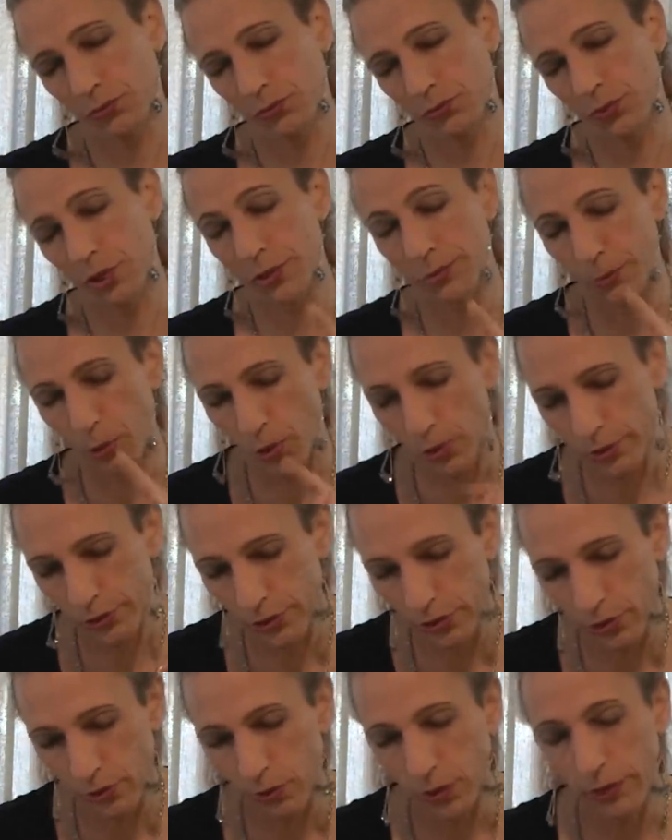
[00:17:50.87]
There's more
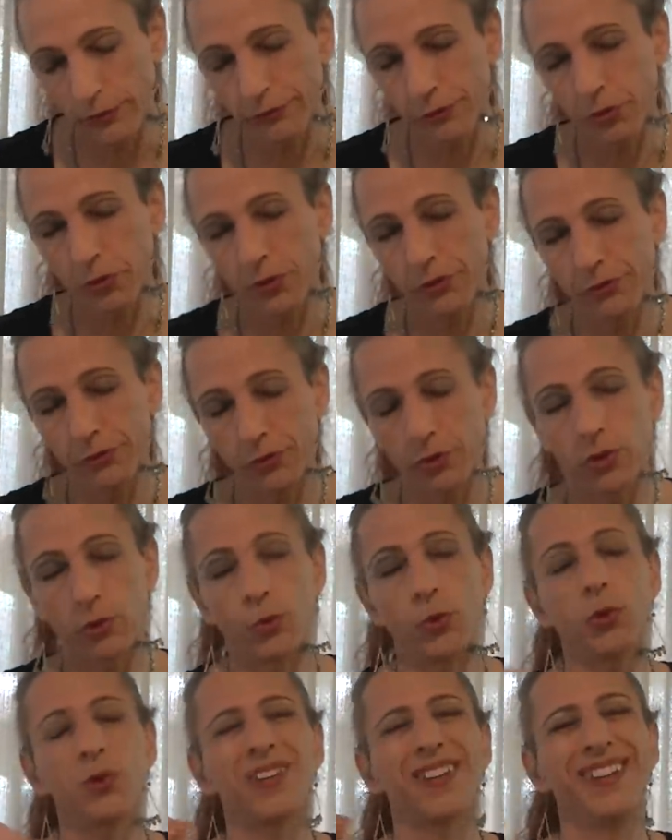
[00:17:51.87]
to the 144, and
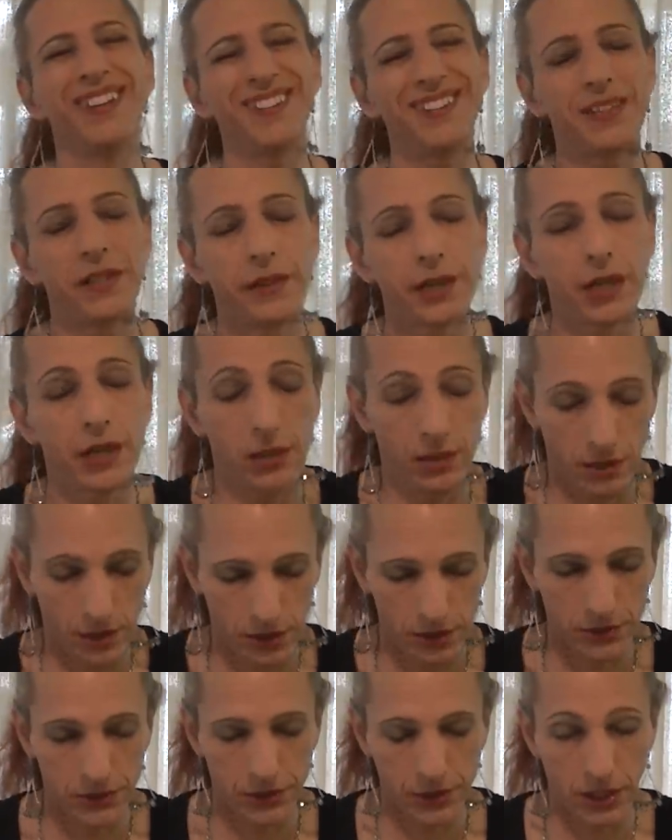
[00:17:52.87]
we'll get to that
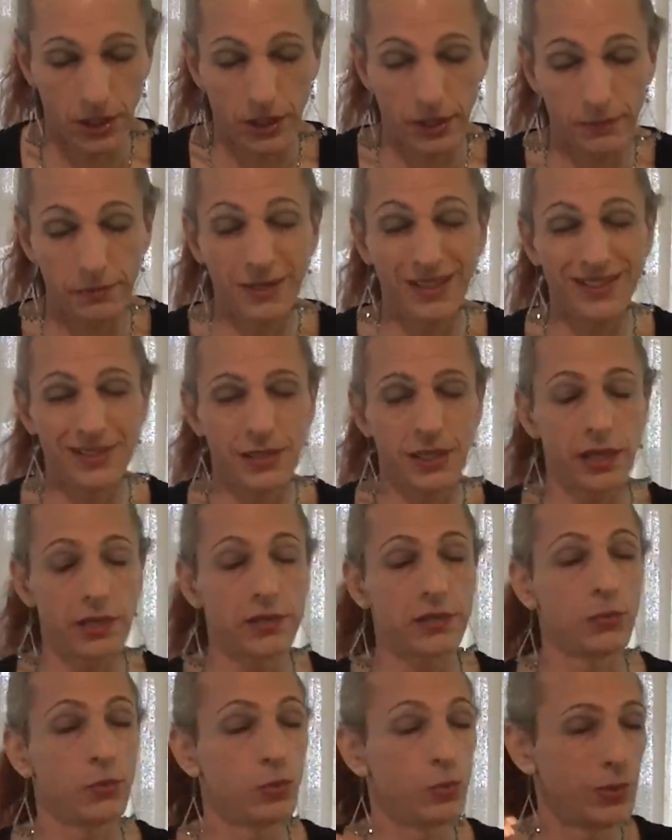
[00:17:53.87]
in time because that
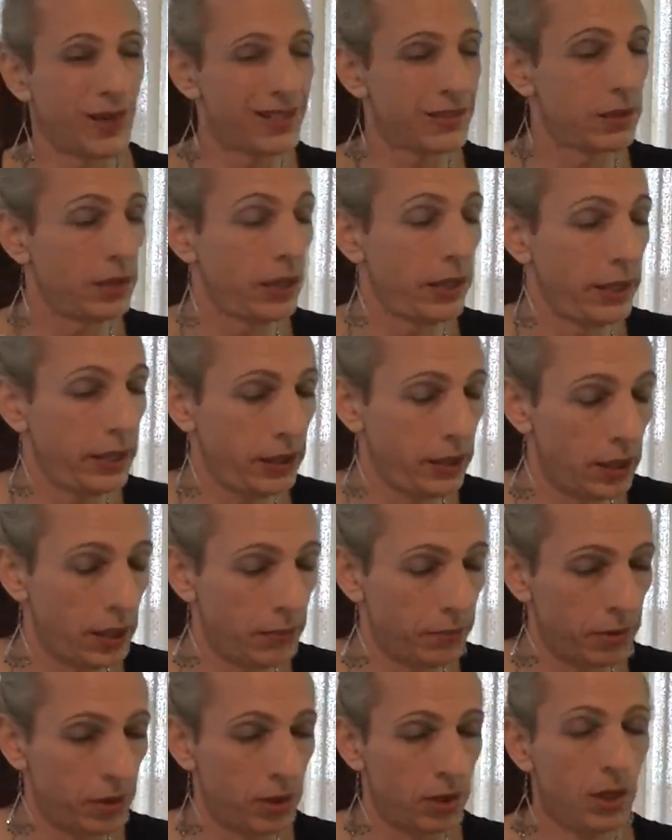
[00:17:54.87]
is a resonating
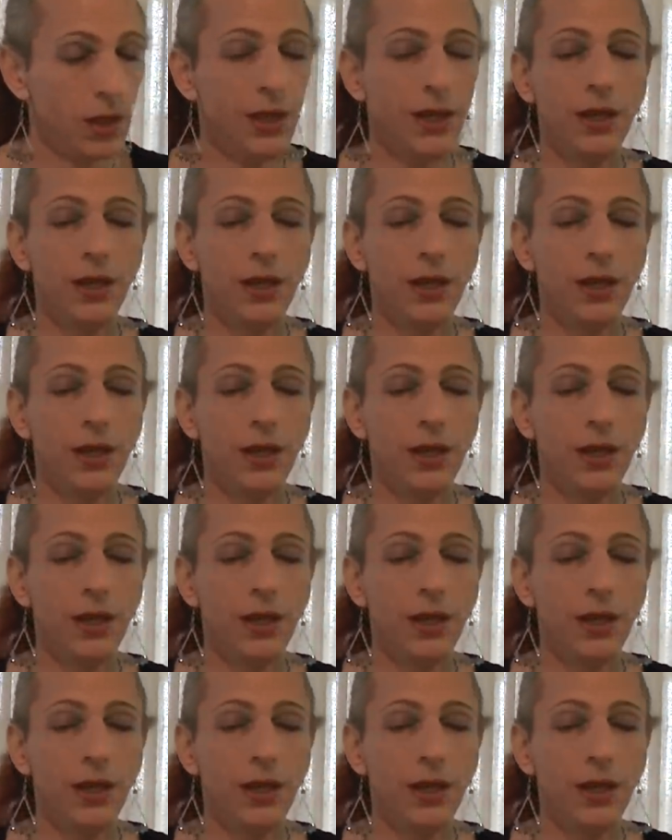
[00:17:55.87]
number,